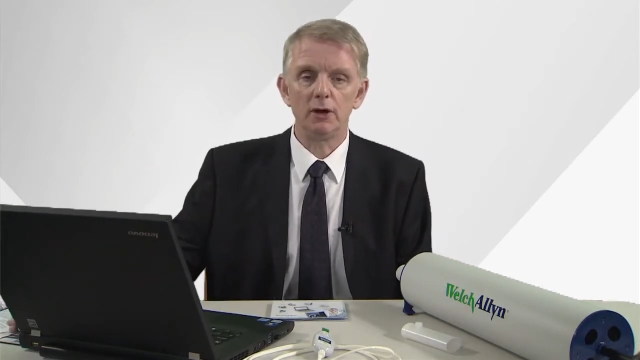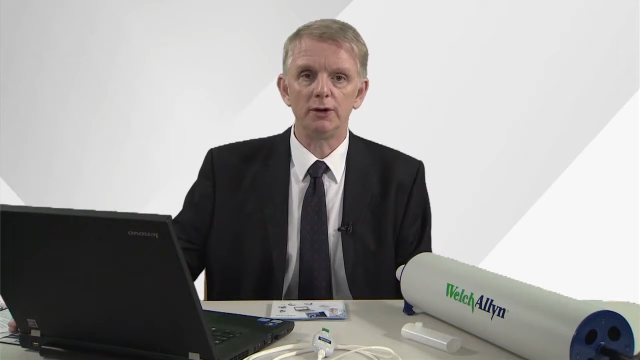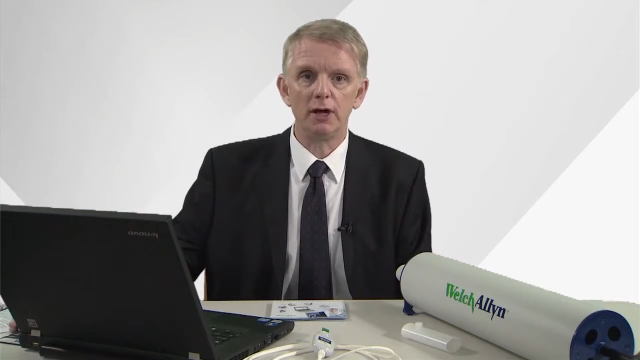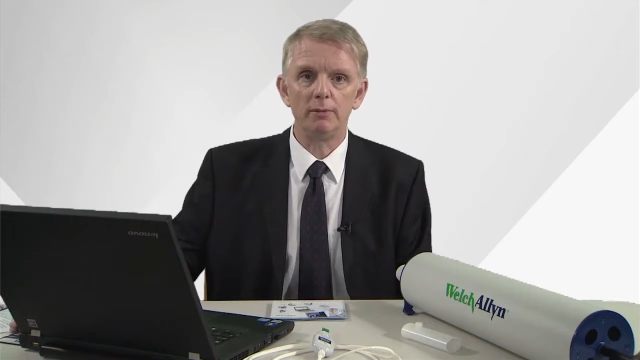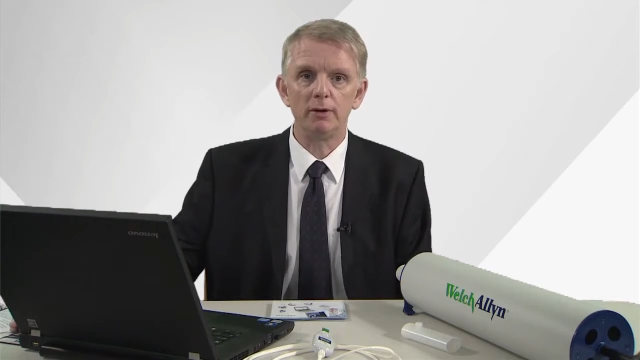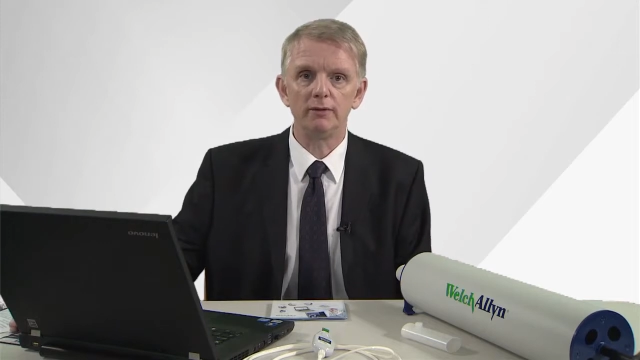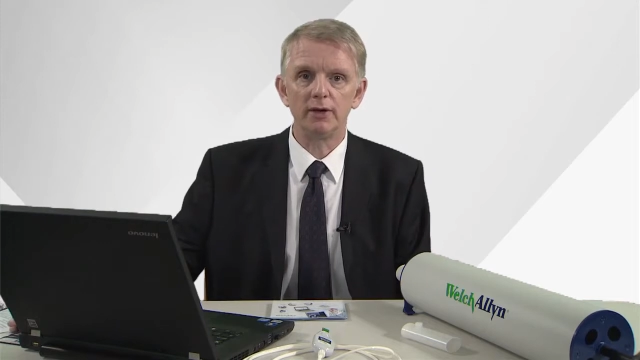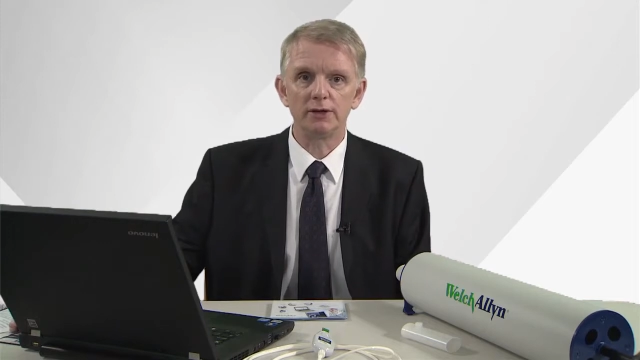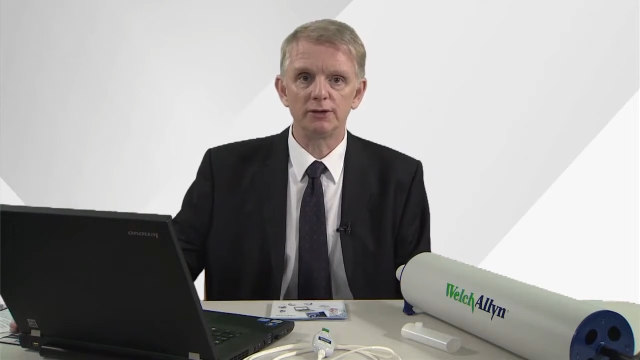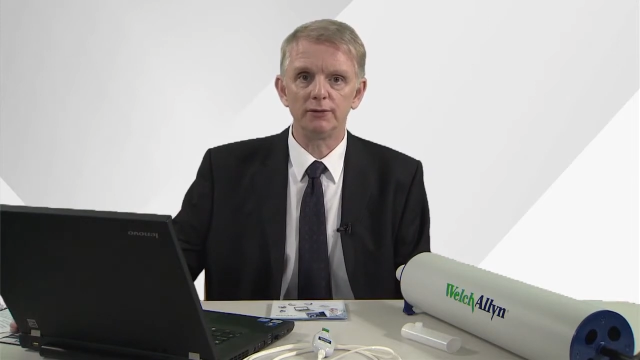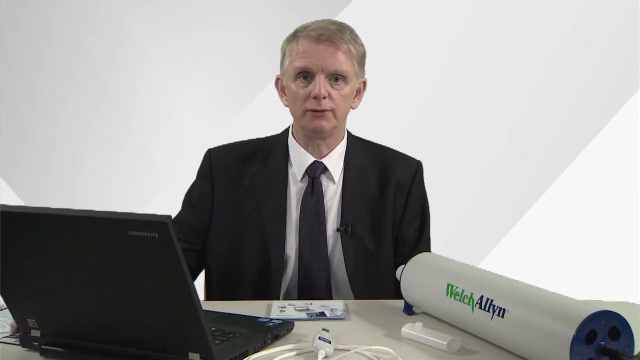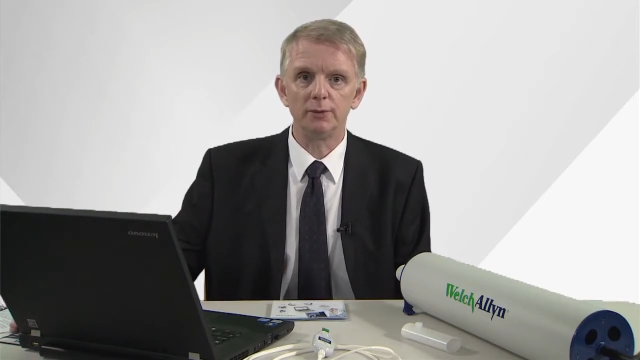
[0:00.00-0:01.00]

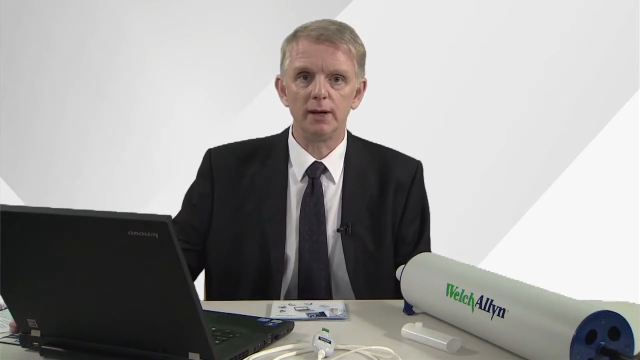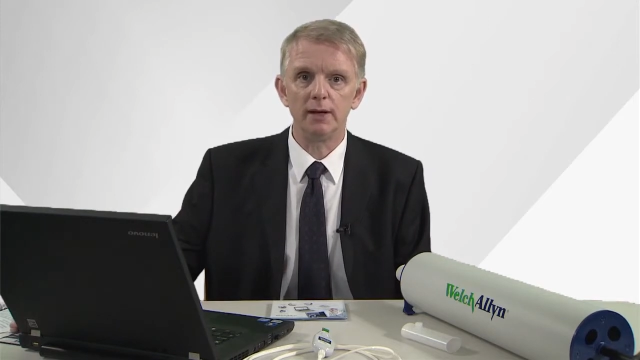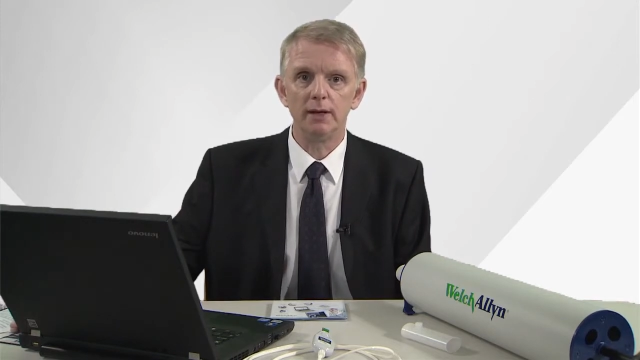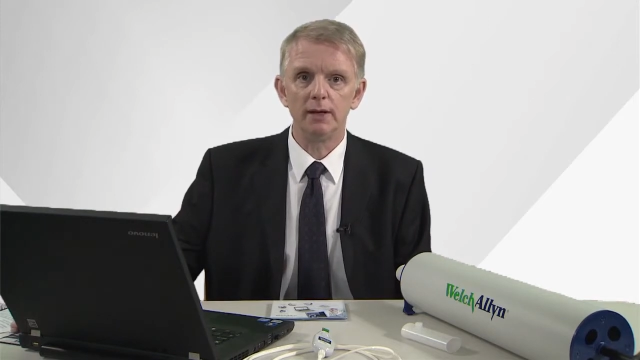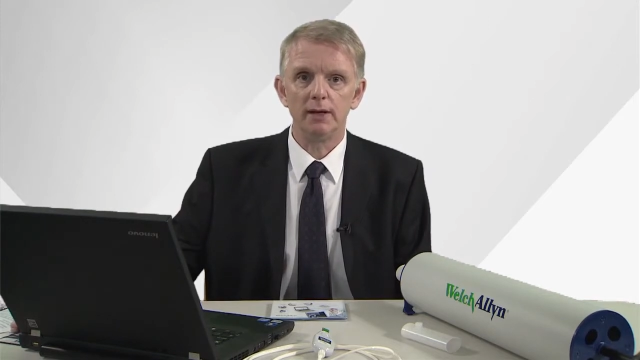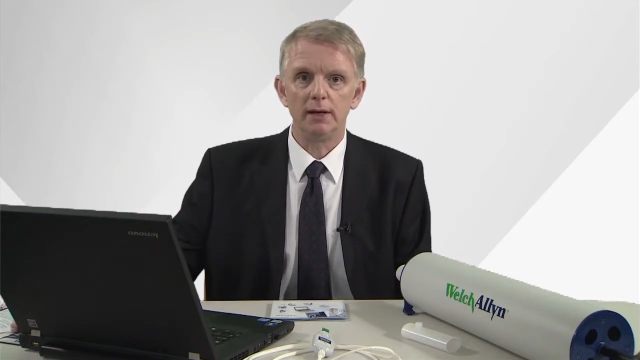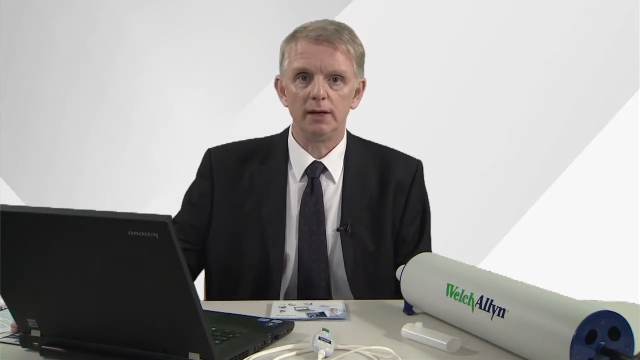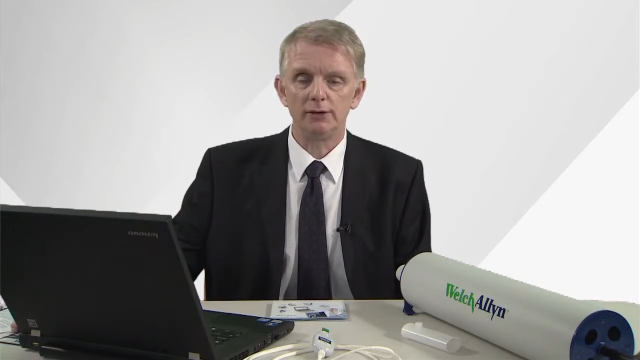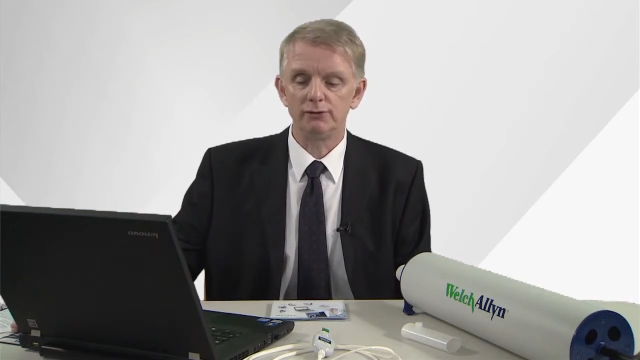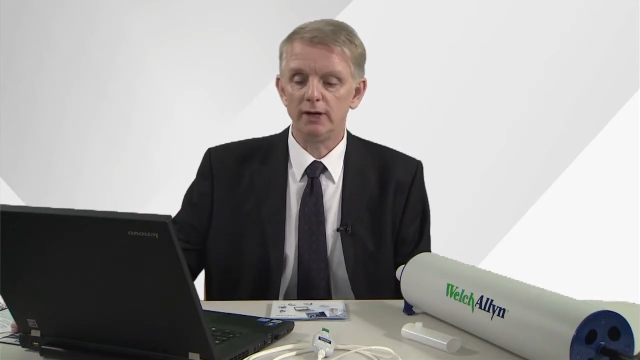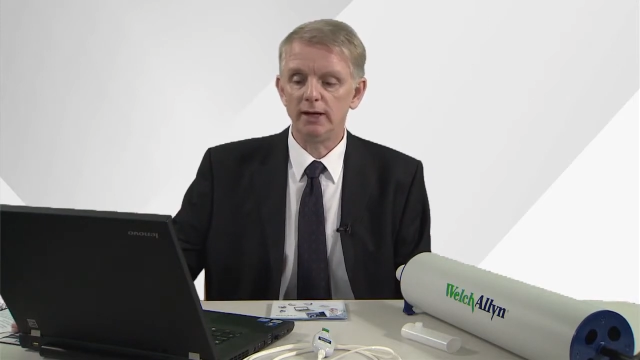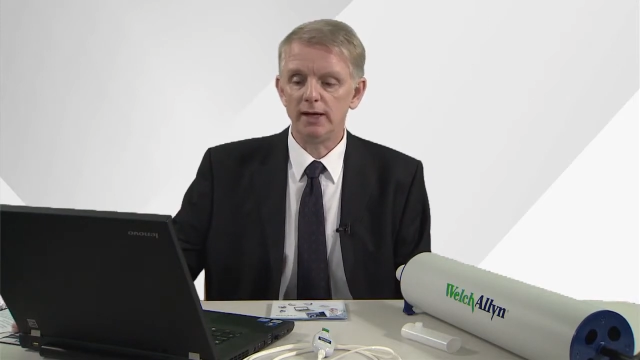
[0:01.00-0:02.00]
SpiroPerfect software
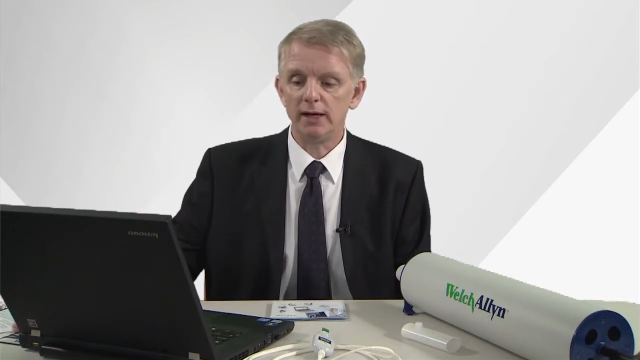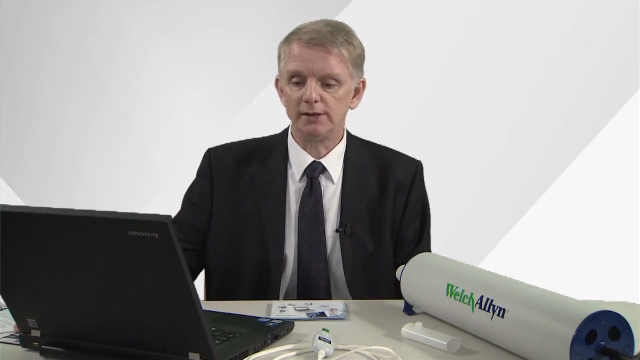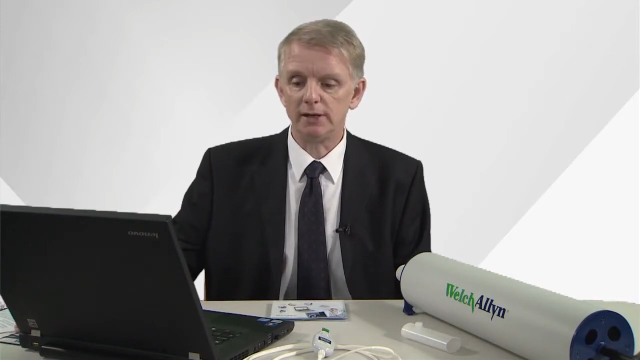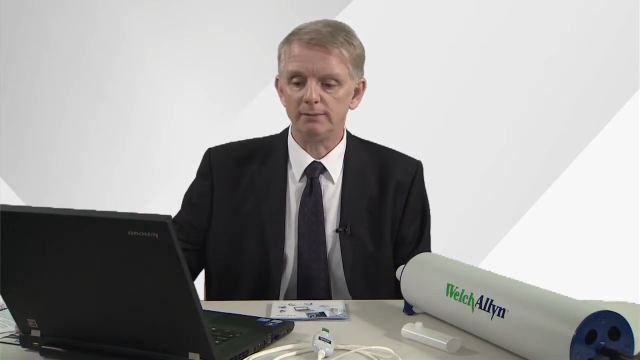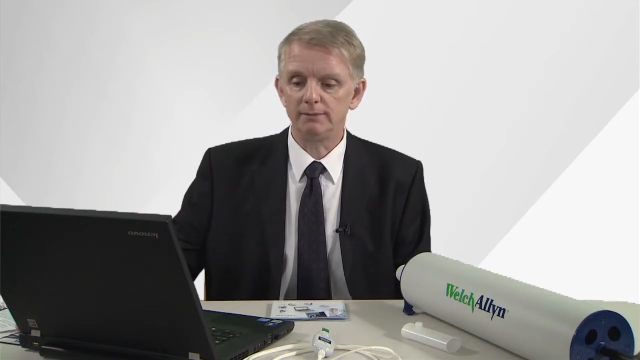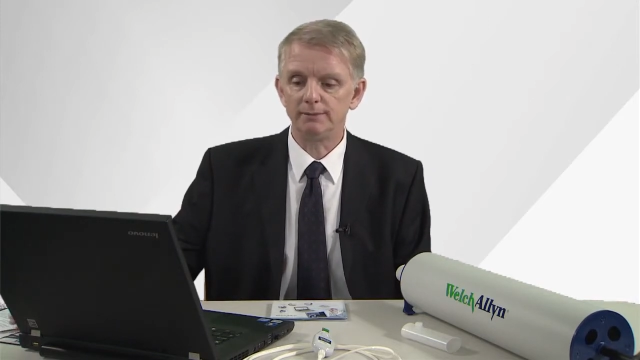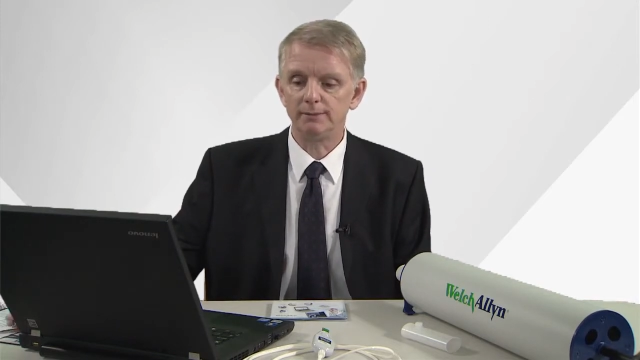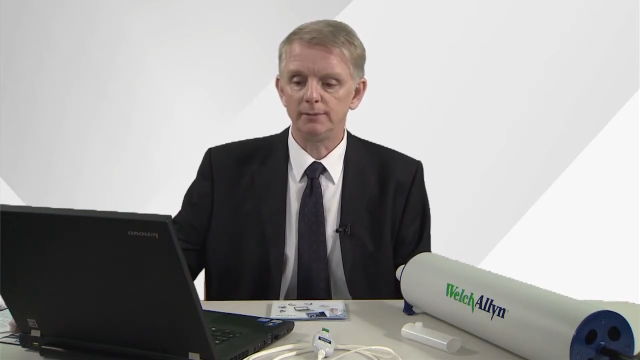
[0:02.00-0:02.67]
is really easy.